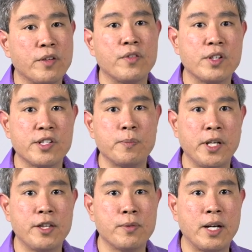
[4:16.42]
of your
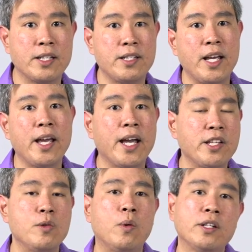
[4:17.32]
display throughout the day, and
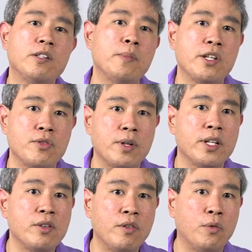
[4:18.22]
you want to make sure that
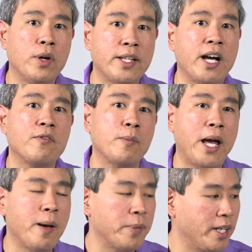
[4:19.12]
you avoid that from
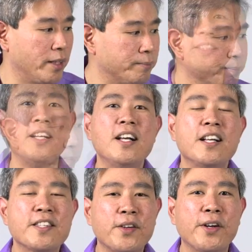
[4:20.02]
happening.
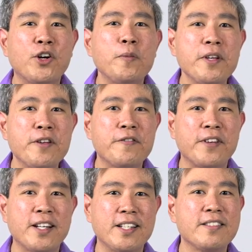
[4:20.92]
So I hope that you
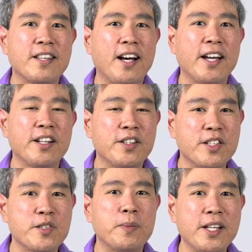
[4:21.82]
find this guide on
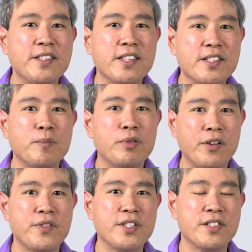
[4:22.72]
display system
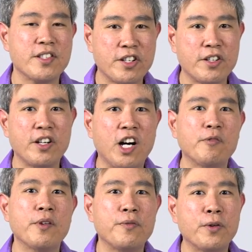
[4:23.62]
preferences to turn
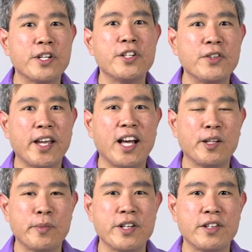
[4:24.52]
off before you do a
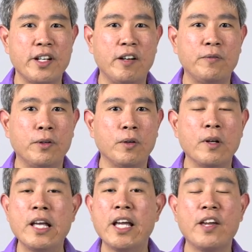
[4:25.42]
calibration helpful.
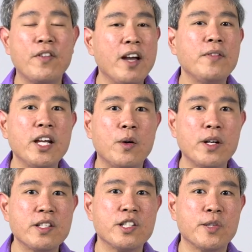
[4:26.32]
If you have any
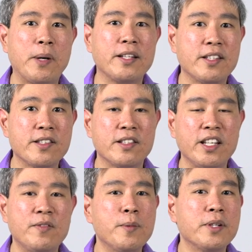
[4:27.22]
questions about this,
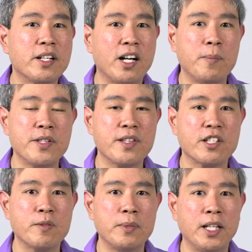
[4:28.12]
leave them in the comment
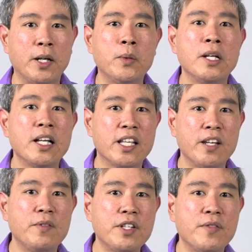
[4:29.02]
section below.
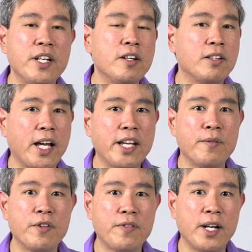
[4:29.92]
Give this video a like
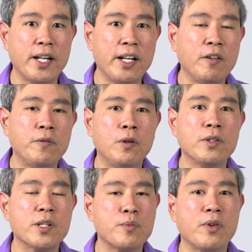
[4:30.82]
if you find it helpful,
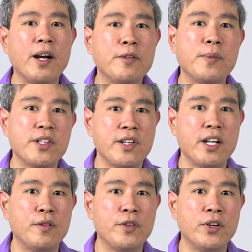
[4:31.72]
subscribe to my
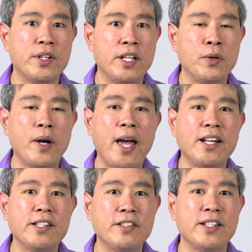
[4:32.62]
channel if you are new, and
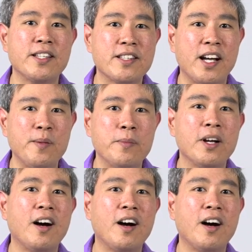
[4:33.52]
until next time,